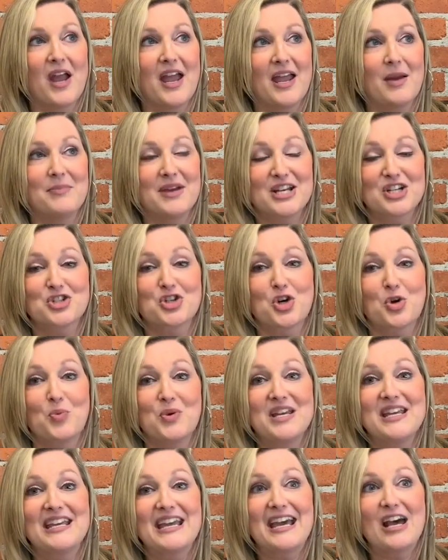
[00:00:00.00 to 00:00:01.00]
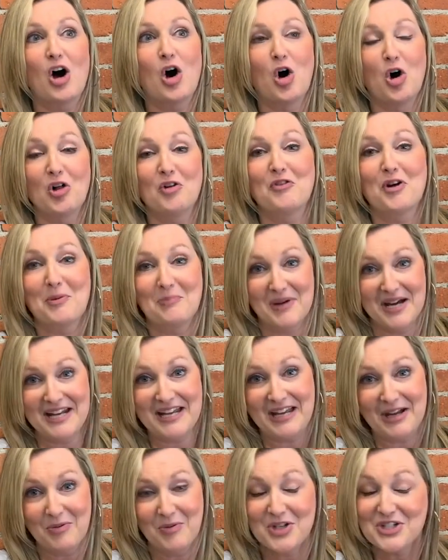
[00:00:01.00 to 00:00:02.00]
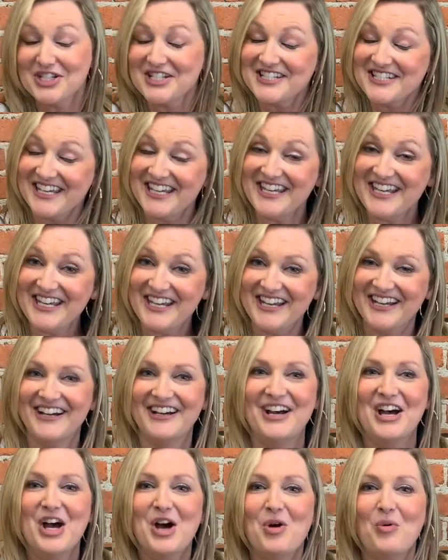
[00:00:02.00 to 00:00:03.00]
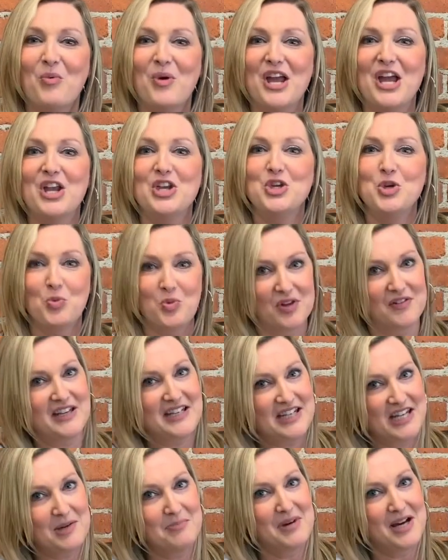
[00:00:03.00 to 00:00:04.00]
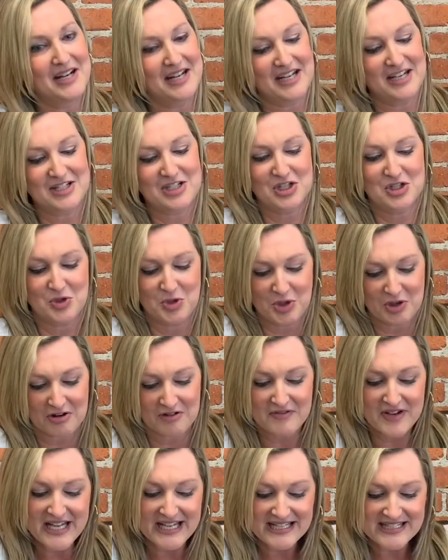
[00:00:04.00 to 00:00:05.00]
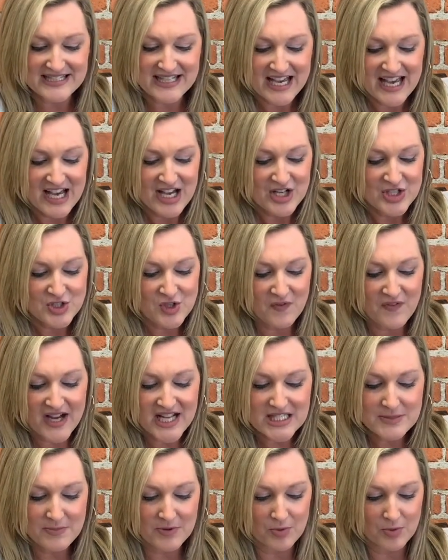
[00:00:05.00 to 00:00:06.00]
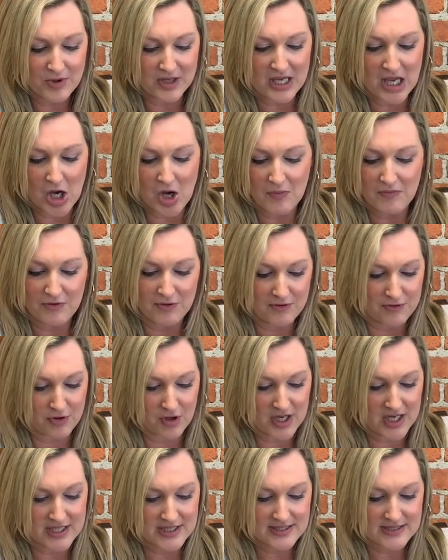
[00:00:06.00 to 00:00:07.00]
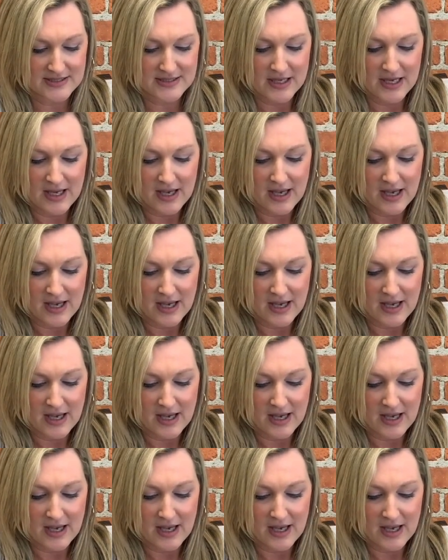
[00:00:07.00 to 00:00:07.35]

it makes sure we get all of our money, which is key when you really need money to do your event. So that's been really helpful for us.